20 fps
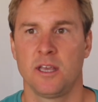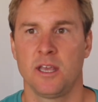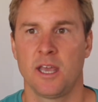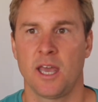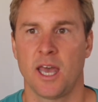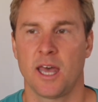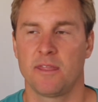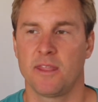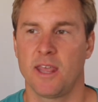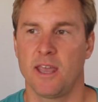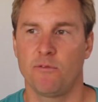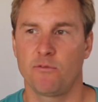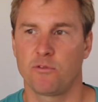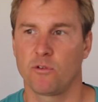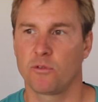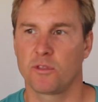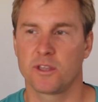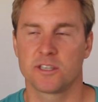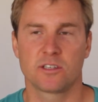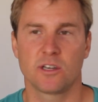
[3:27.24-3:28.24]
And
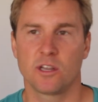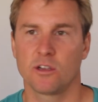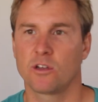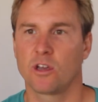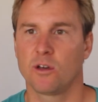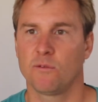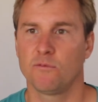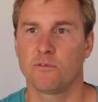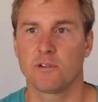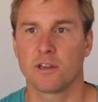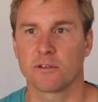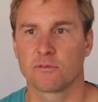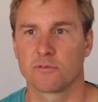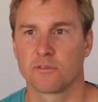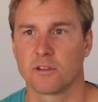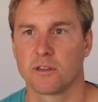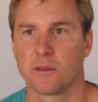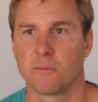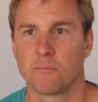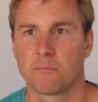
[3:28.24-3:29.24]
therefore there's no conflict
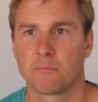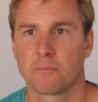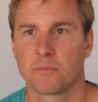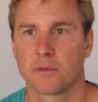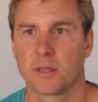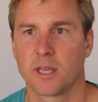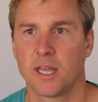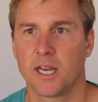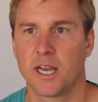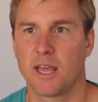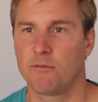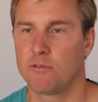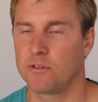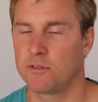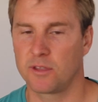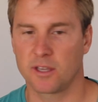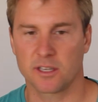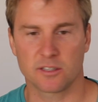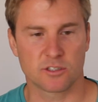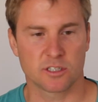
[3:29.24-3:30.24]
for them. And
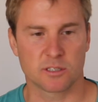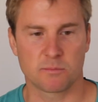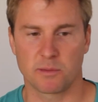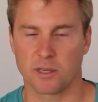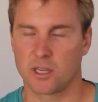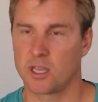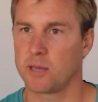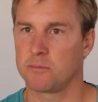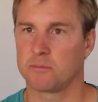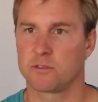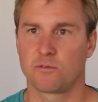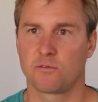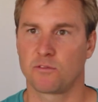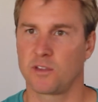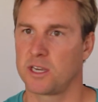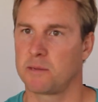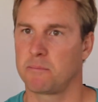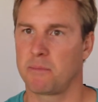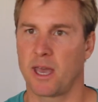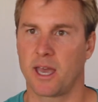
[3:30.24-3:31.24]
everything just becomes
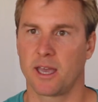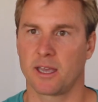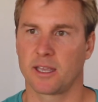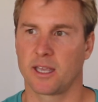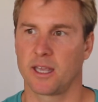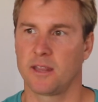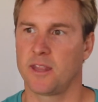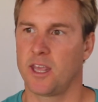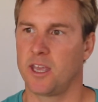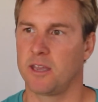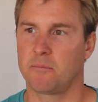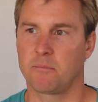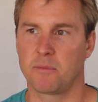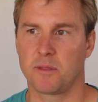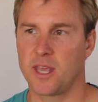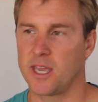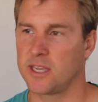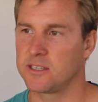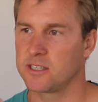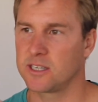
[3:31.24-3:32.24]
feedback. And
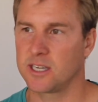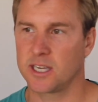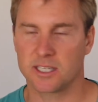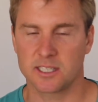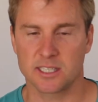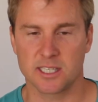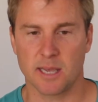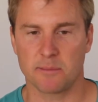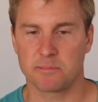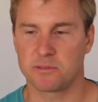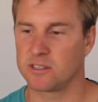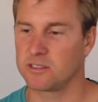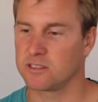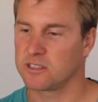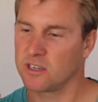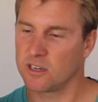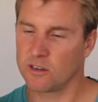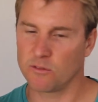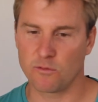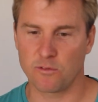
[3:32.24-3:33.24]
there's an acceptance
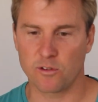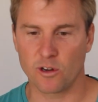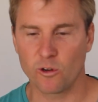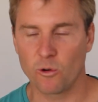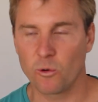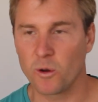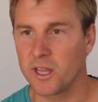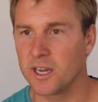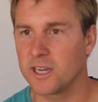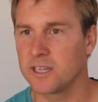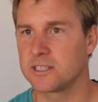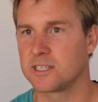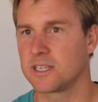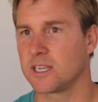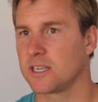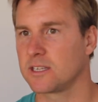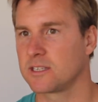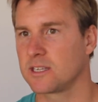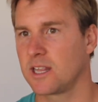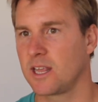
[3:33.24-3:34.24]
and a
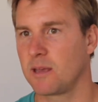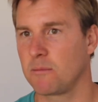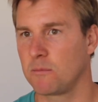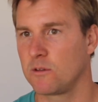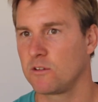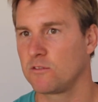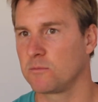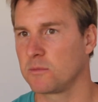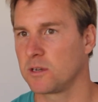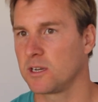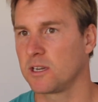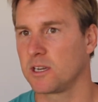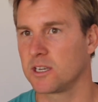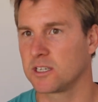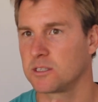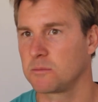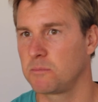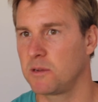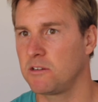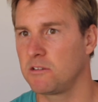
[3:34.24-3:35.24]
fluidity to that movement and
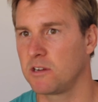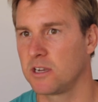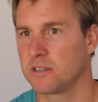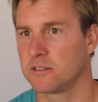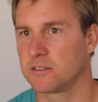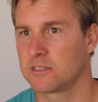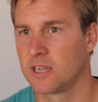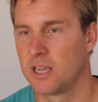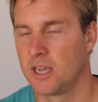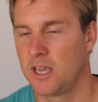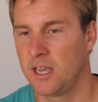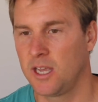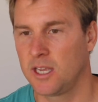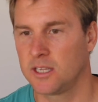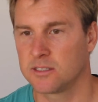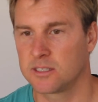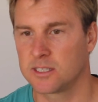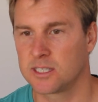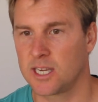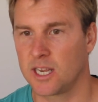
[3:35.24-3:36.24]
experience,
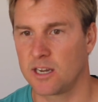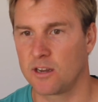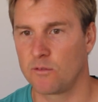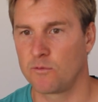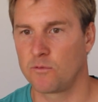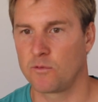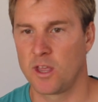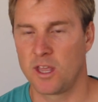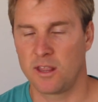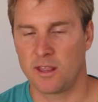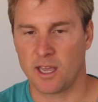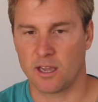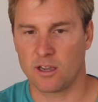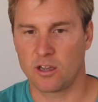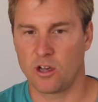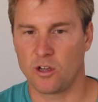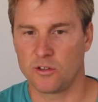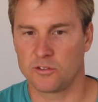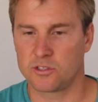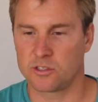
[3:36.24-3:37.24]
instead of that
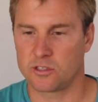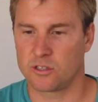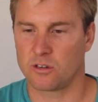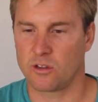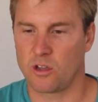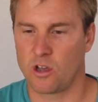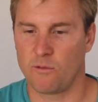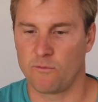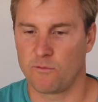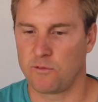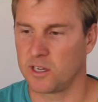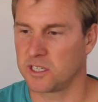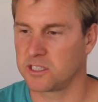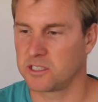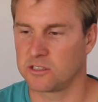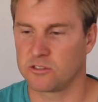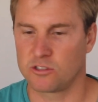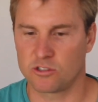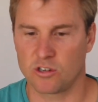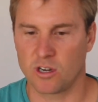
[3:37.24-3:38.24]
constant conflict
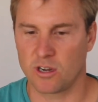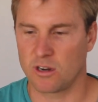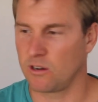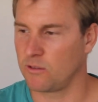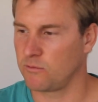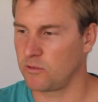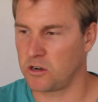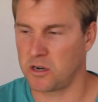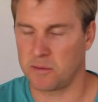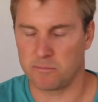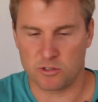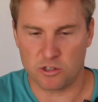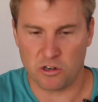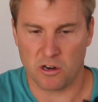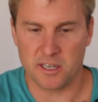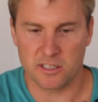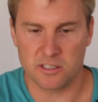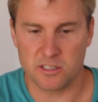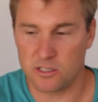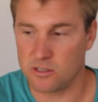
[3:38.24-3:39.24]
and struggle of, I'm
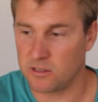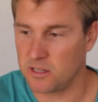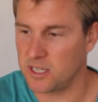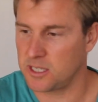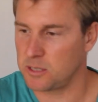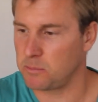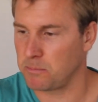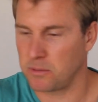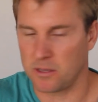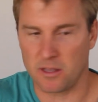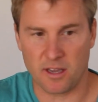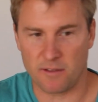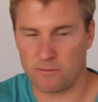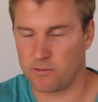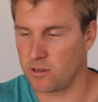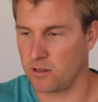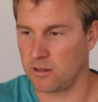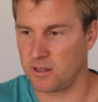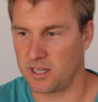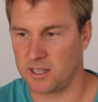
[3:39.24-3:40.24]
trying to do this, but I've
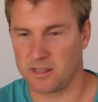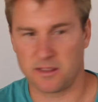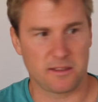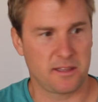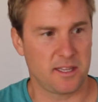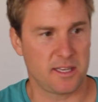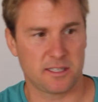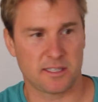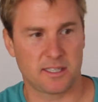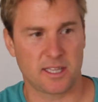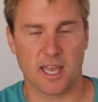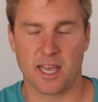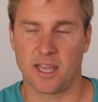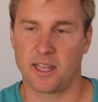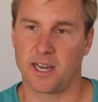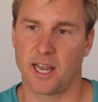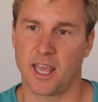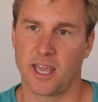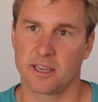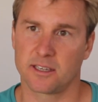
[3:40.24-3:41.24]
got this, that,
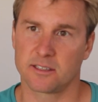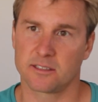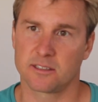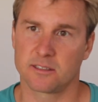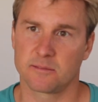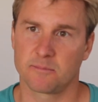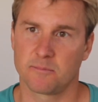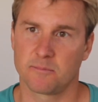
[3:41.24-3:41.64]
and X.